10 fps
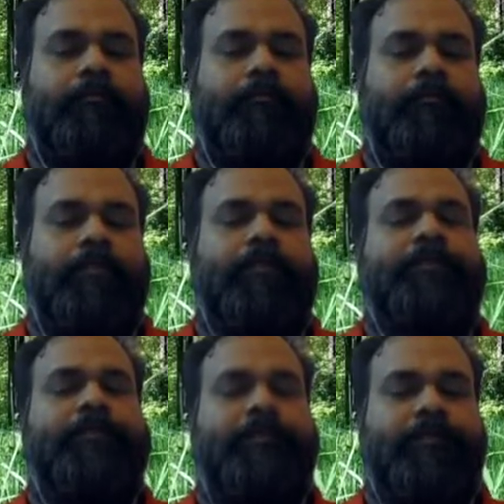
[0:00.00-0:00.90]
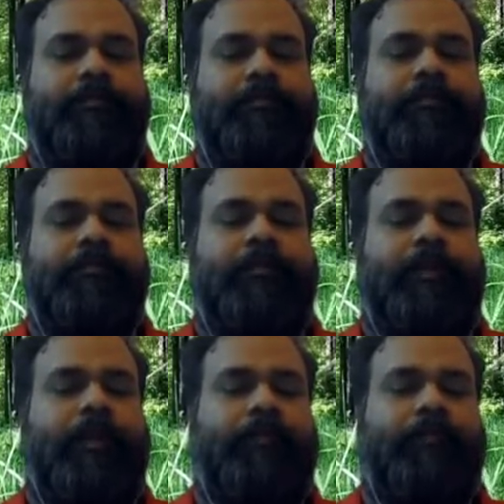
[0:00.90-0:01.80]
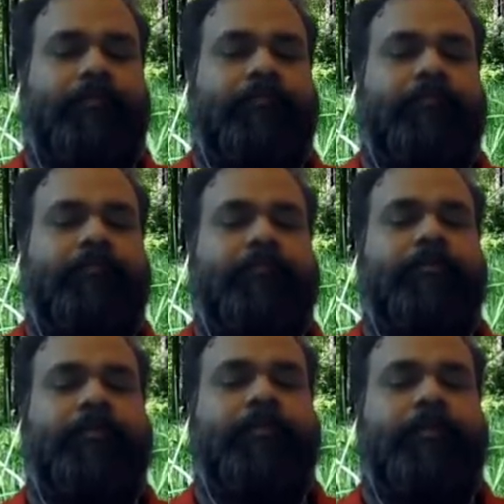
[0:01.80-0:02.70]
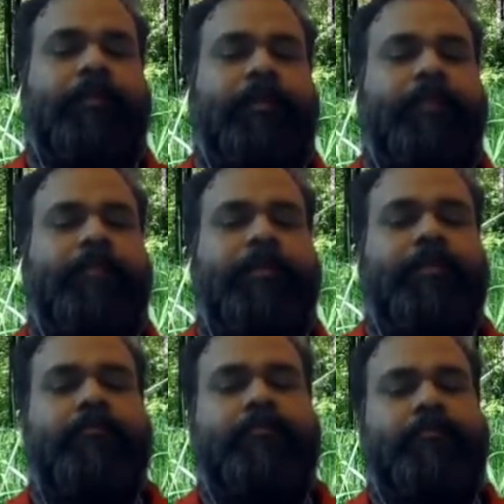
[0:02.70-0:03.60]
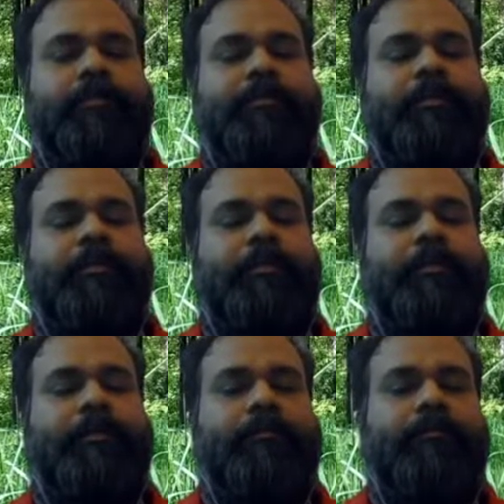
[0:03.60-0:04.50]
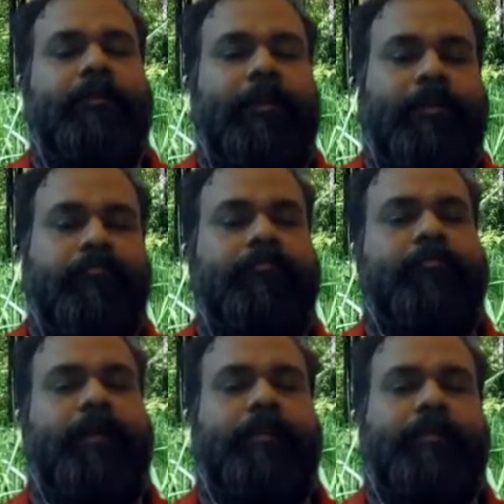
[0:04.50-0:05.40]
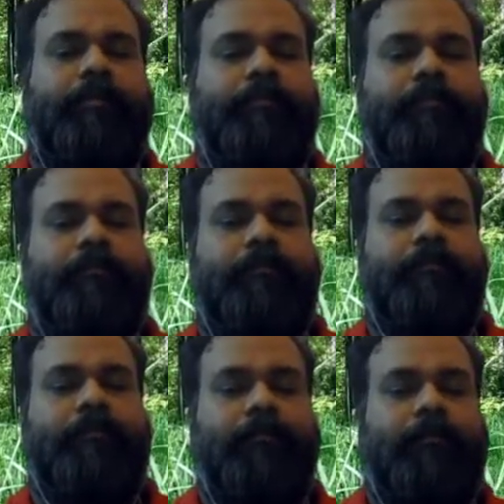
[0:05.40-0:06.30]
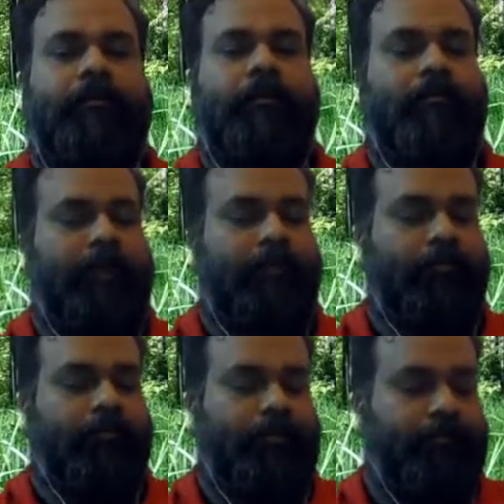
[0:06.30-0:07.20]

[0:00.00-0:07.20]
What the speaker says: such person can do remedies to basically reduce vata or vayu dosha.